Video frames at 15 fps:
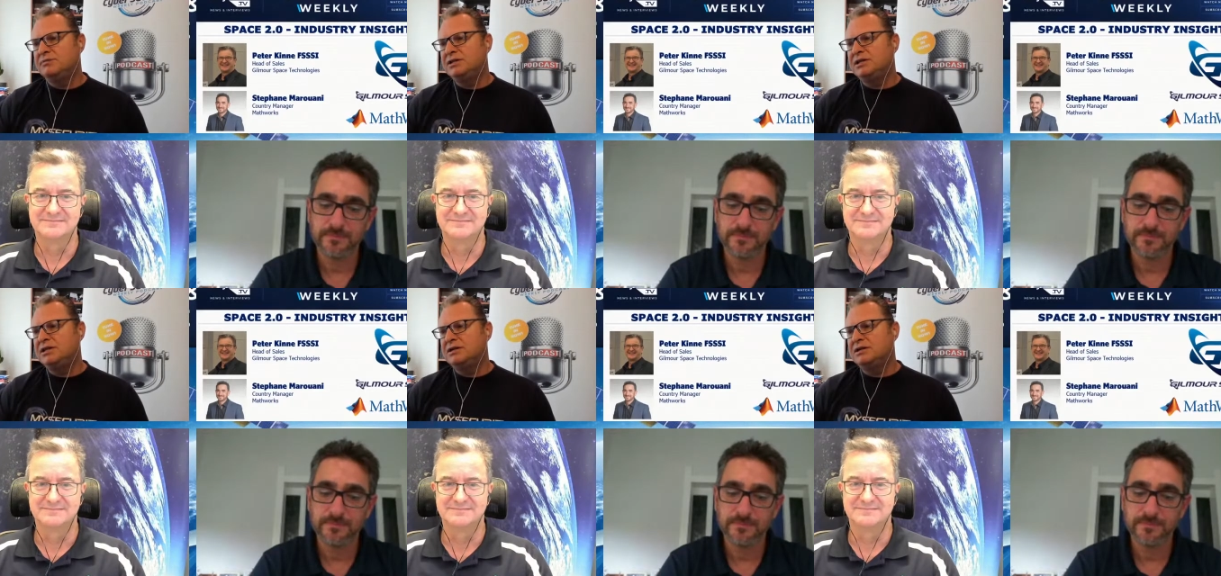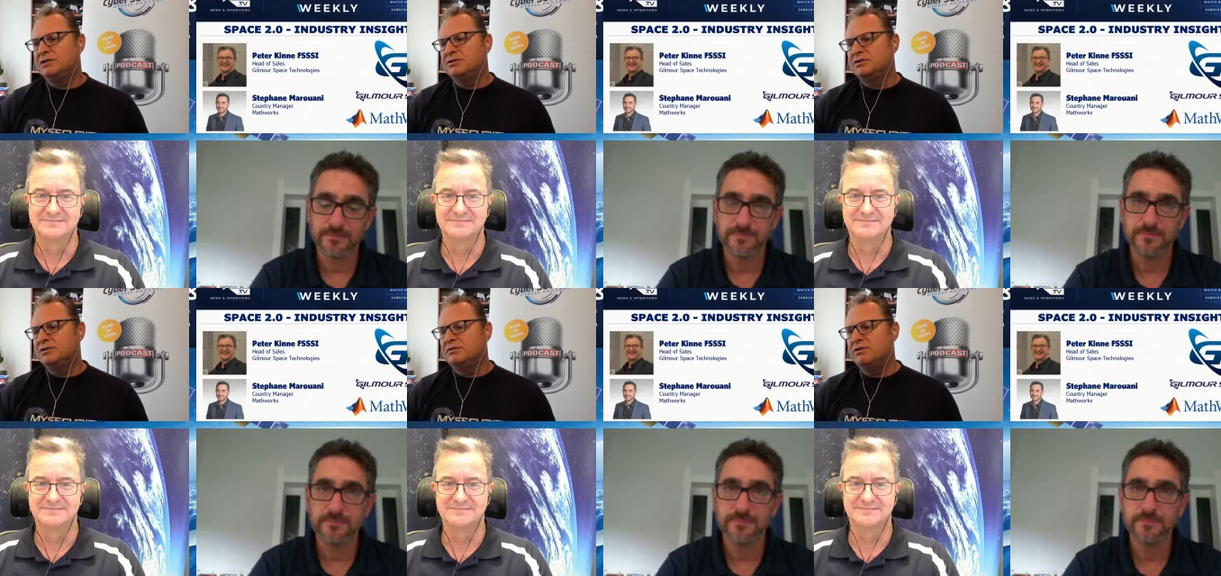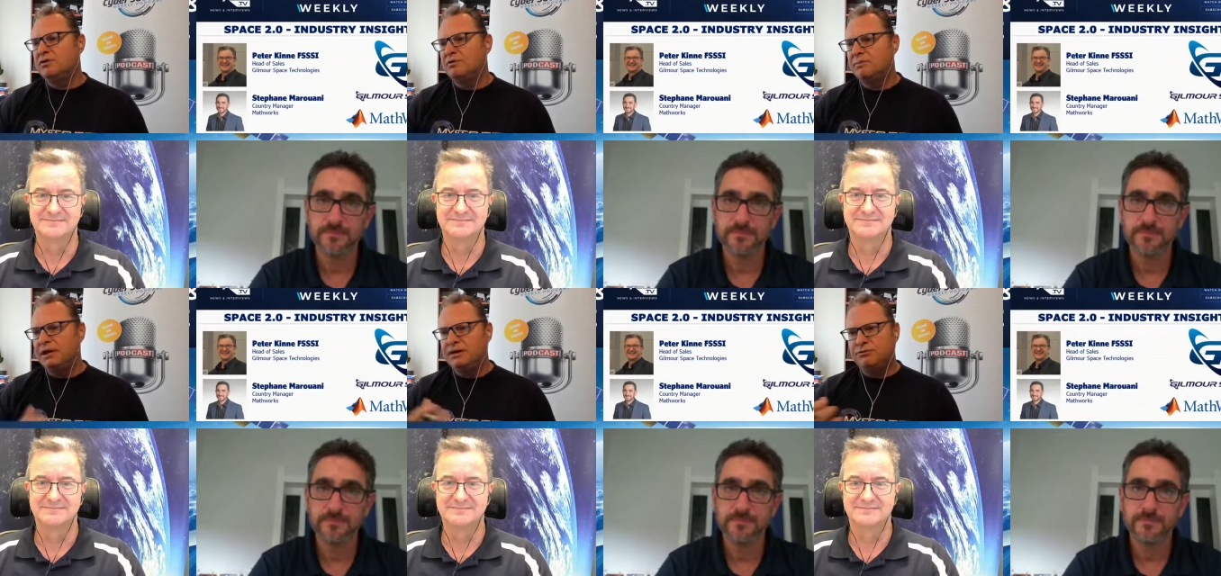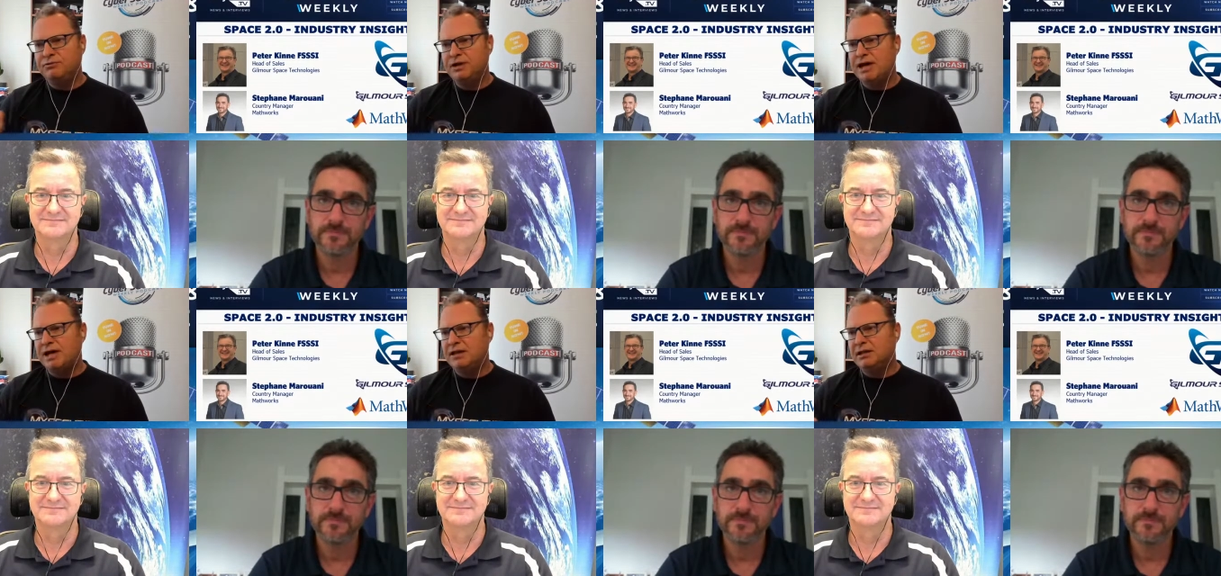Speaker 1: particularly sort of augmented
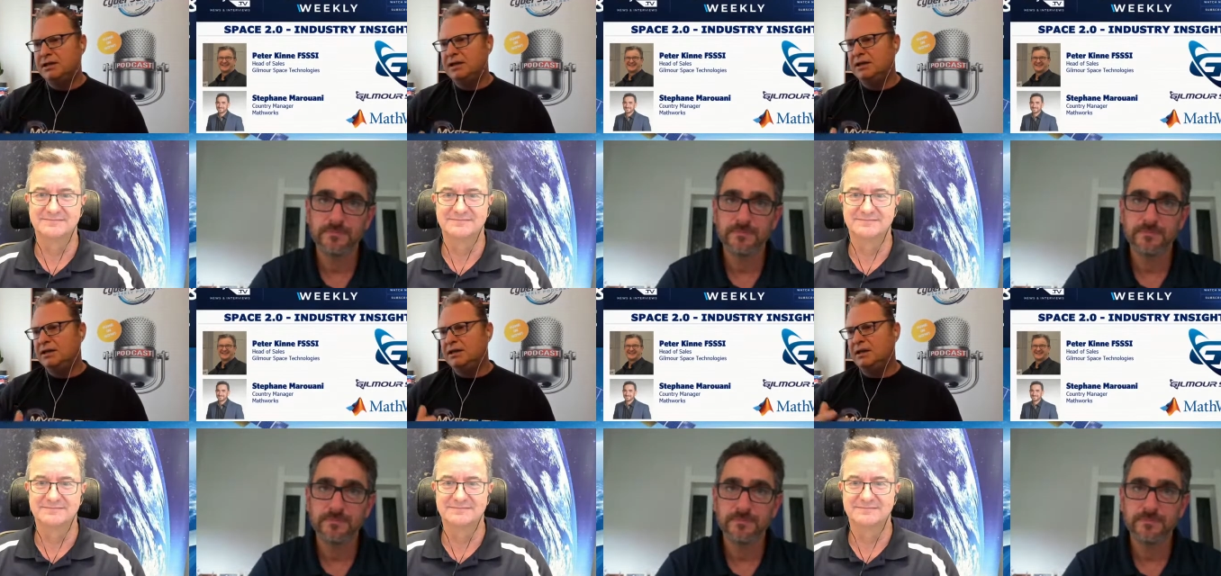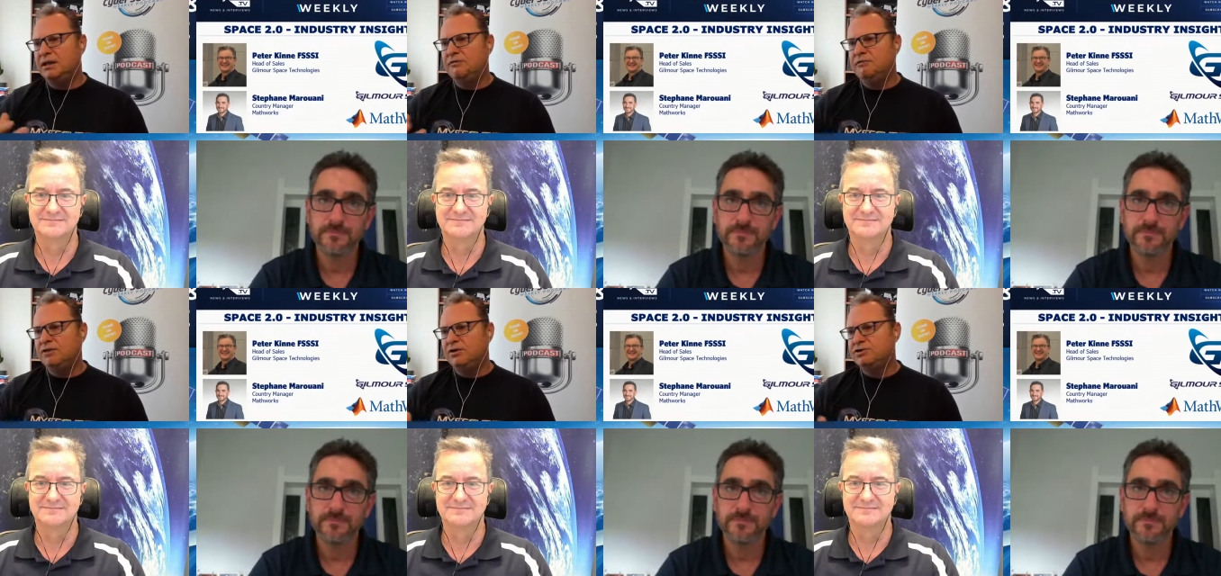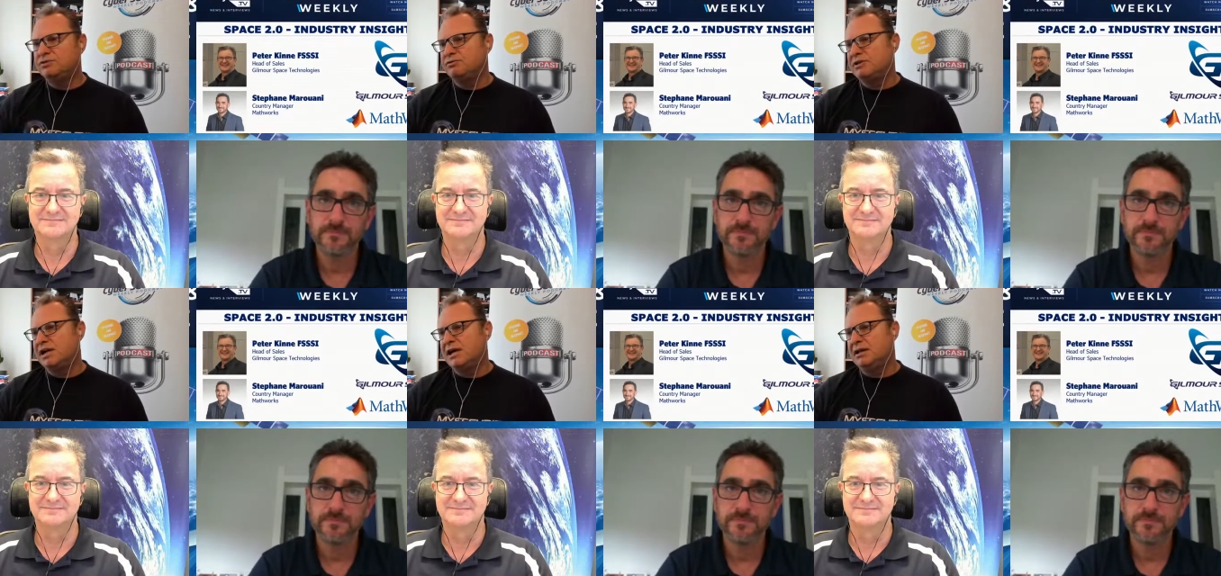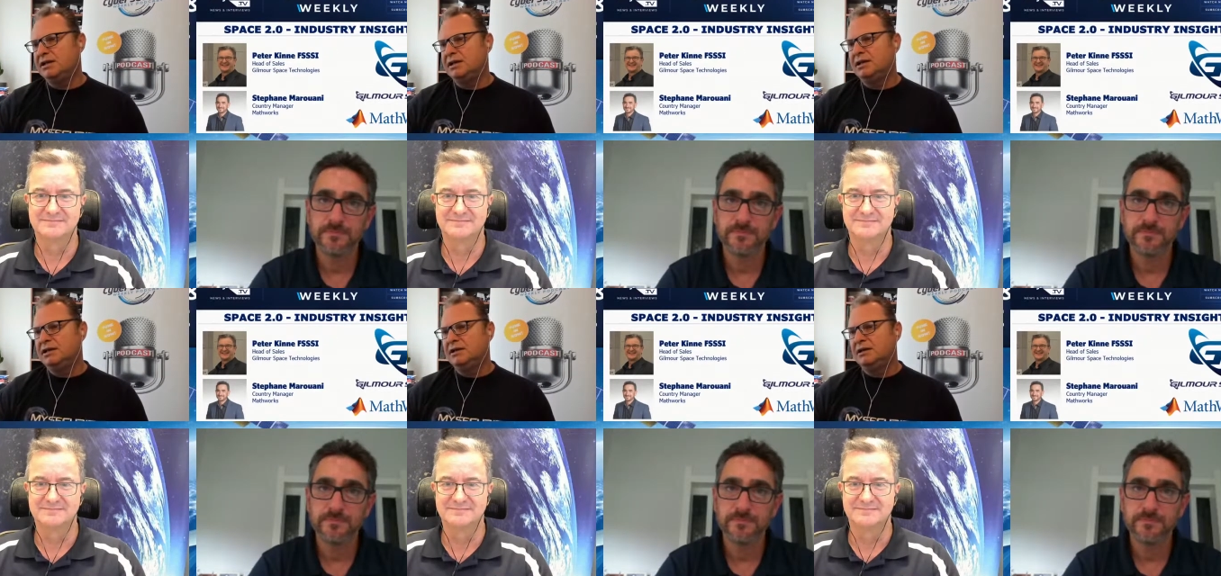reality and virtual
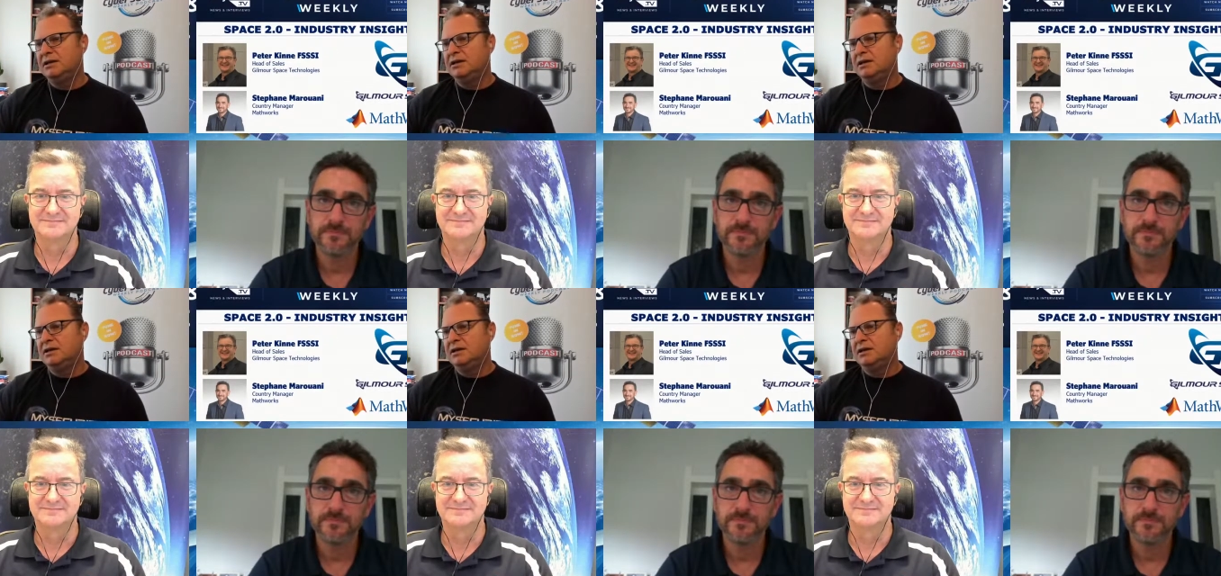reality